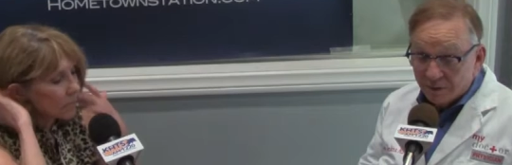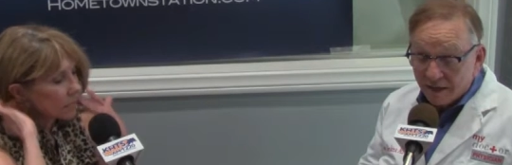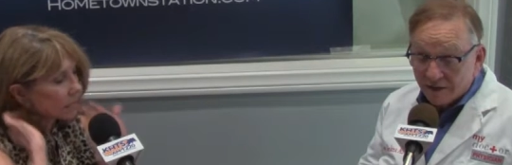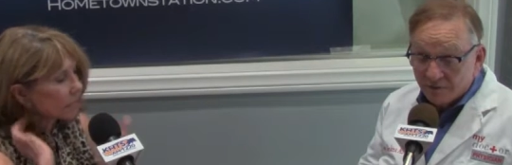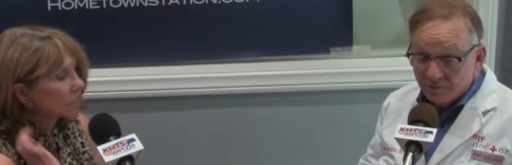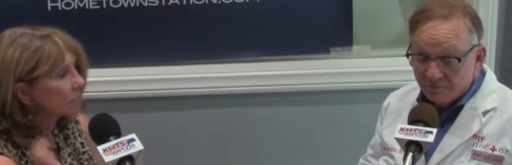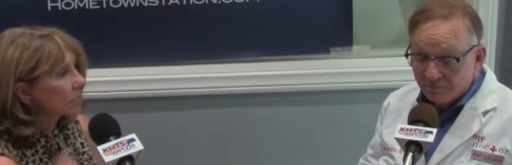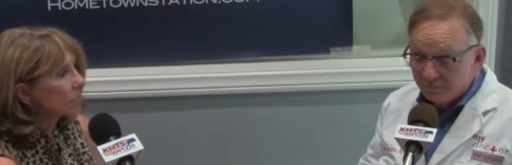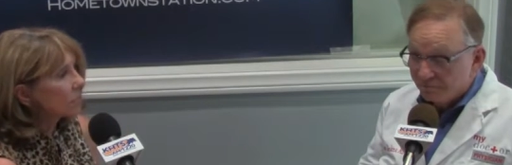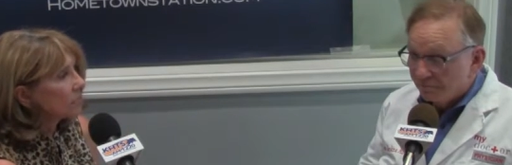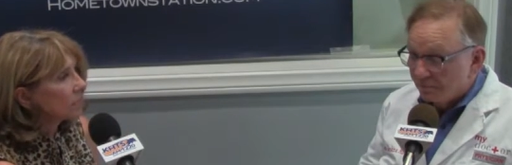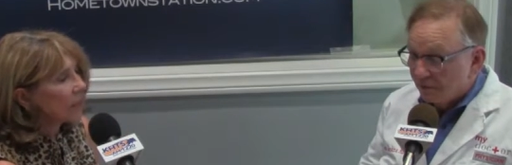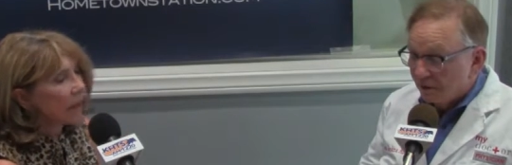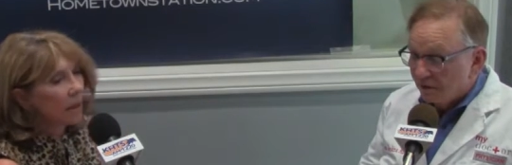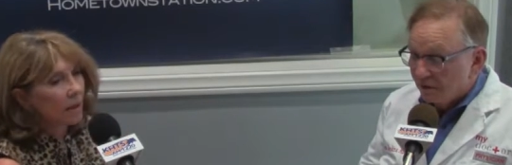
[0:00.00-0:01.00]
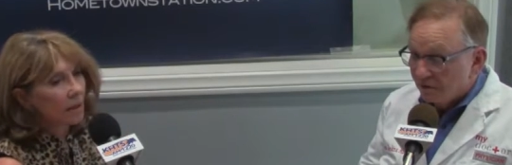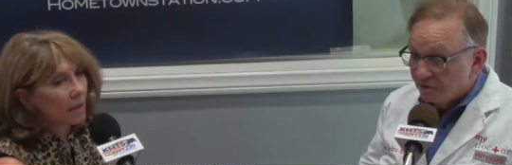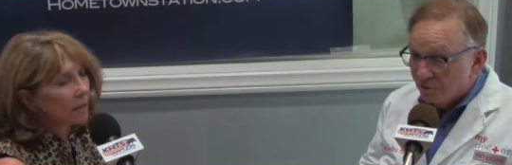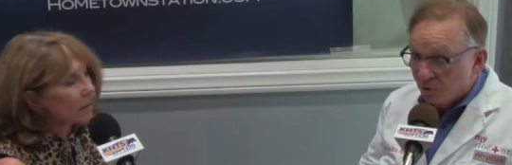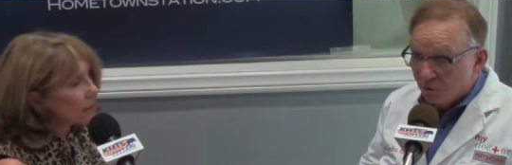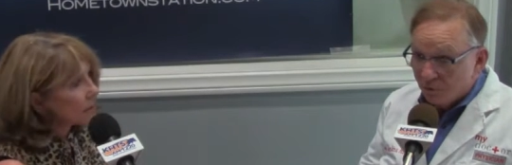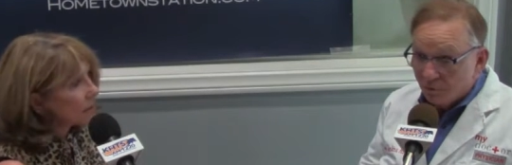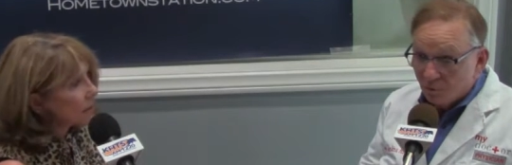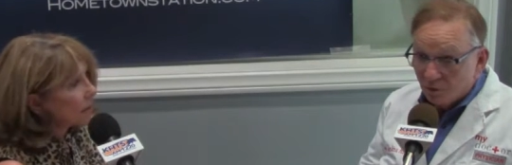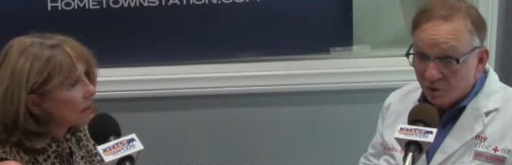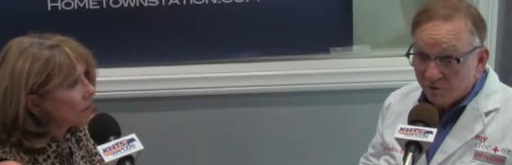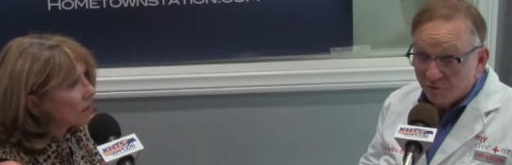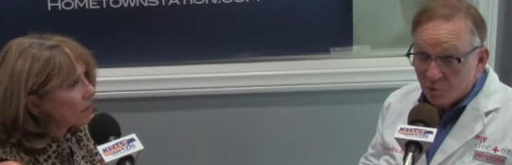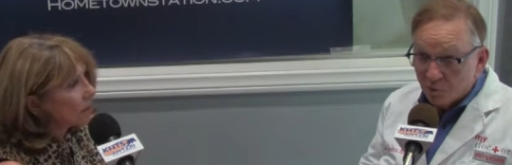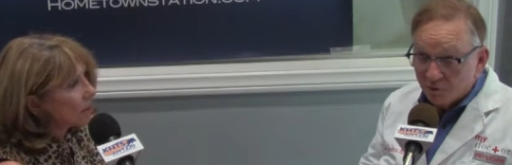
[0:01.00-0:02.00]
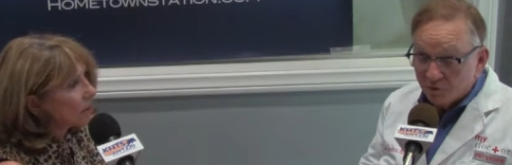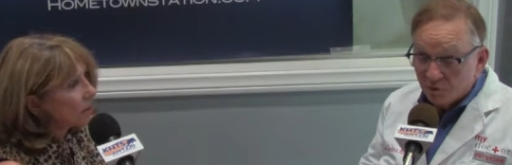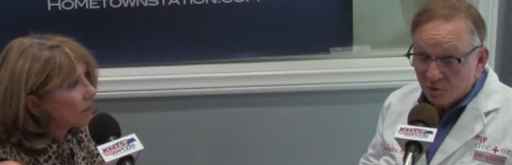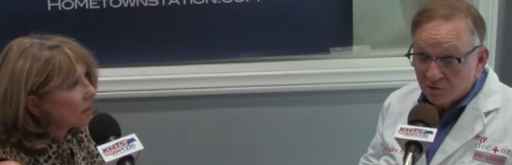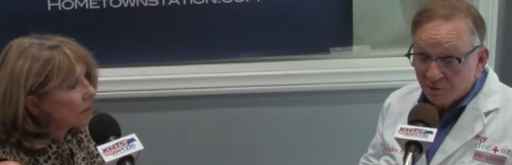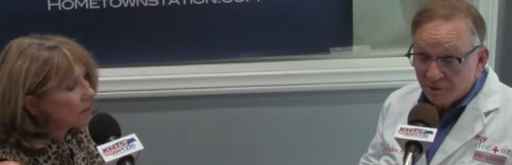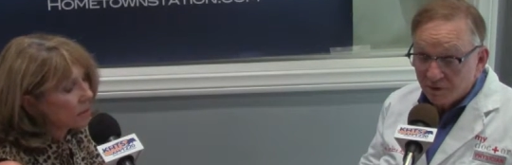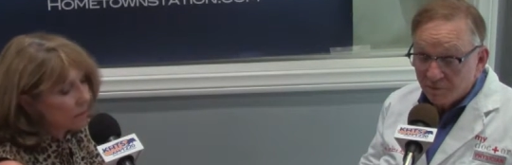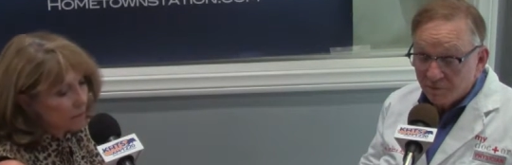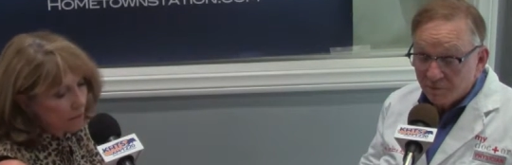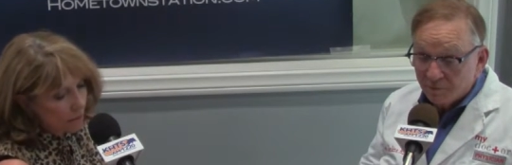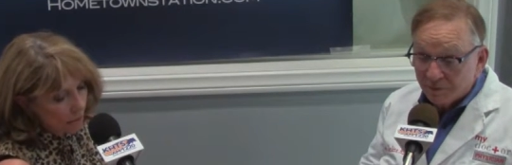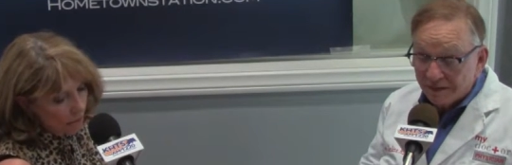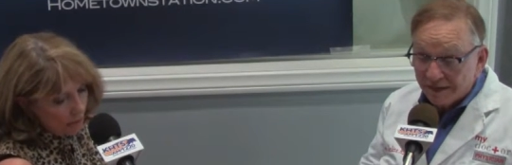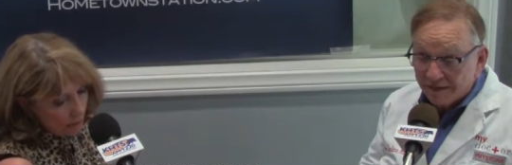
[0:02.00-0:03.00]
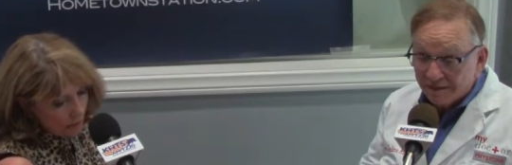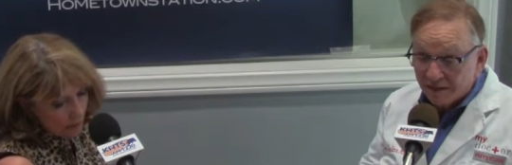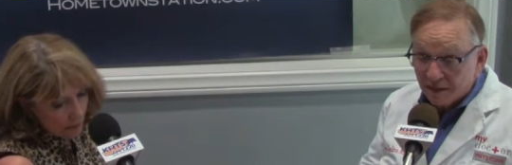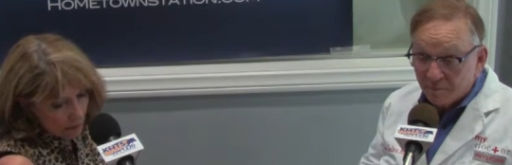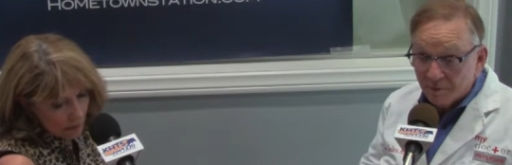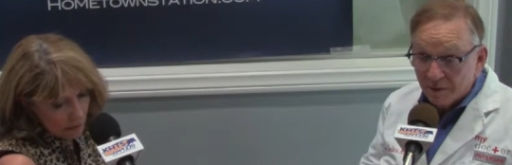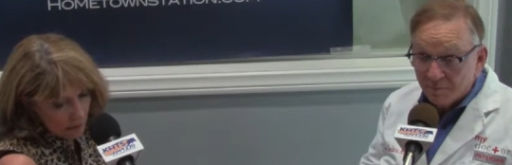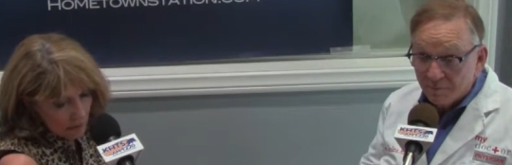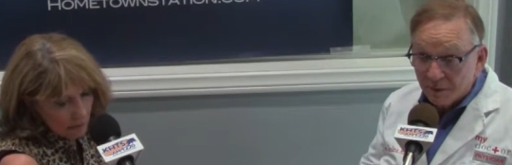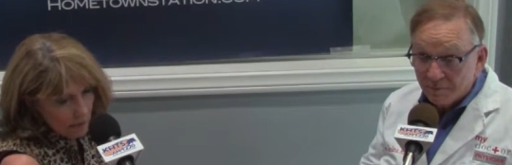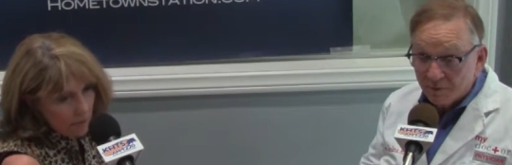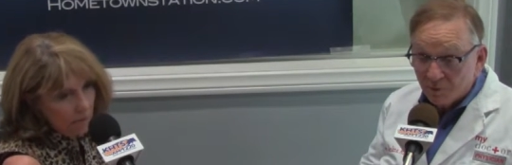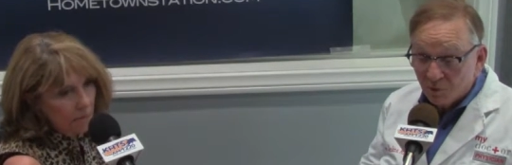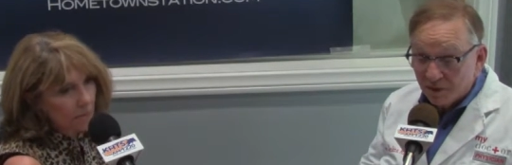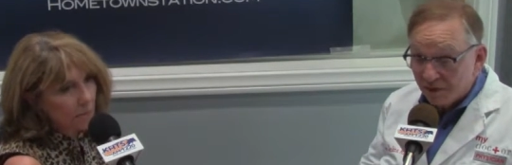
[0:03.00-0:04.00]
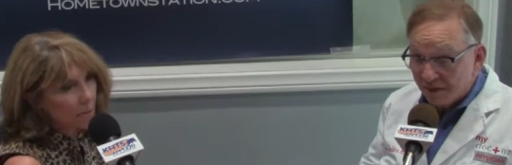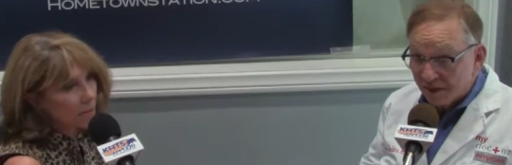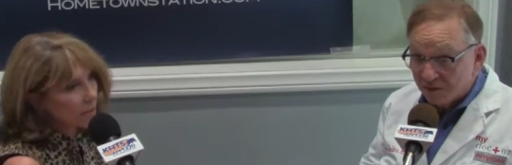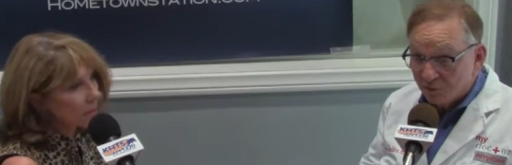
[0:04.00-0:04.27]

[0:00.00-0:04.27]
Speaker 1: the bladder. So we're looking forward to those. They're going to be planned to come up, maybe one